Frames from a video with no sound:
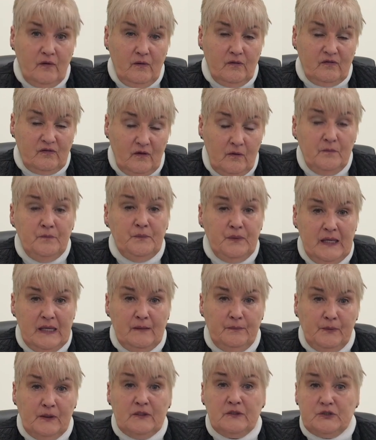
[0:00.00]
some
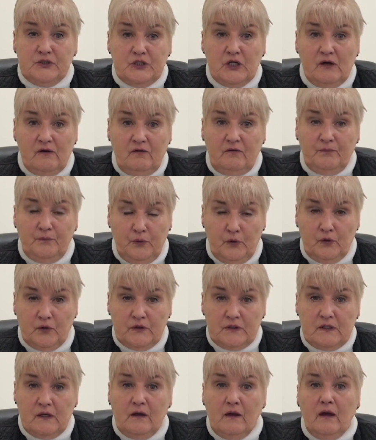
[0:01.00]
people just
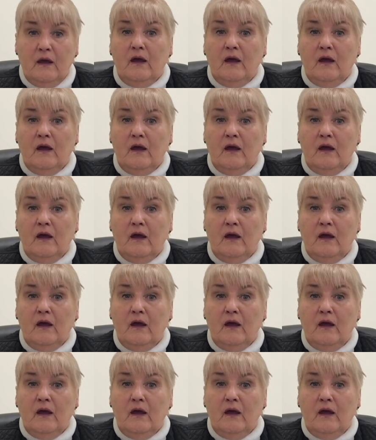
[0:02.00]
put